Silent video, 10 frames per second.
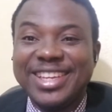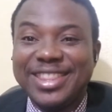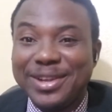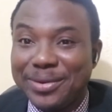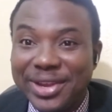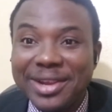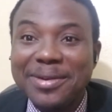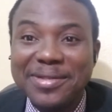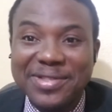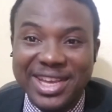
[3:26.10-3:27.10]
The
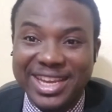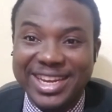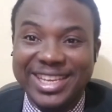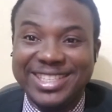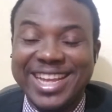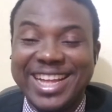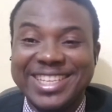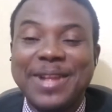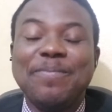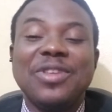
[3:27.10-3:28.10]
real thing is
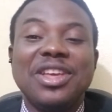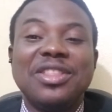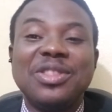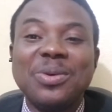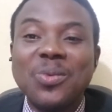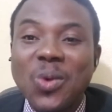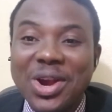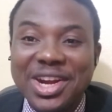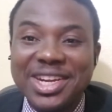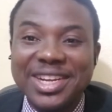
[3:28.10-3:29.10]
that the
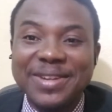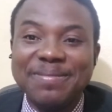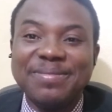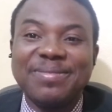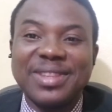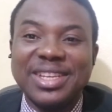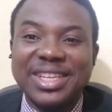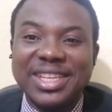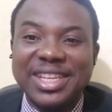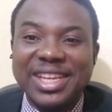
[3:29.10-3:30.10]
word
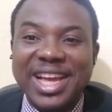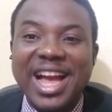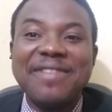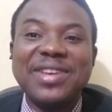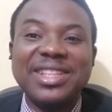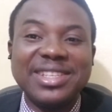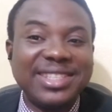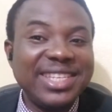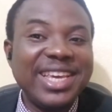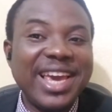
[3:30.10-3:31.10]
having the
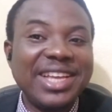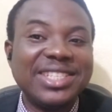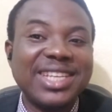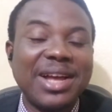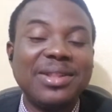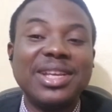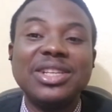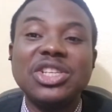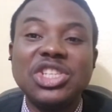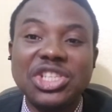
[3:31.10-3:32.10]
CH
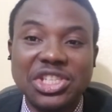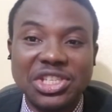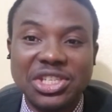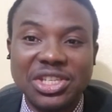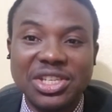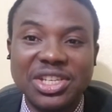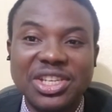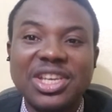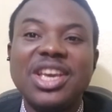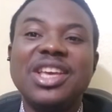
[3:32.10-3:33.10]
sounded SH
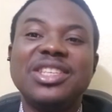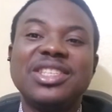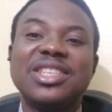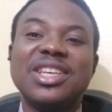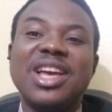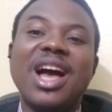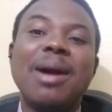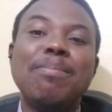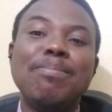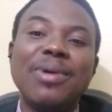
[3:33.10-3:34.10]
is
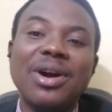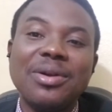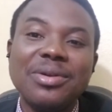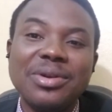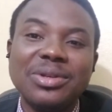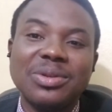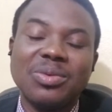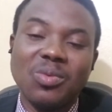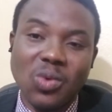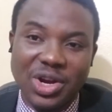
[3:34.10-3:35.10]
a
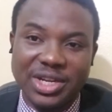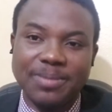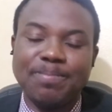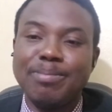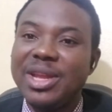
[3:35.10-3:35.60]
borrowed word.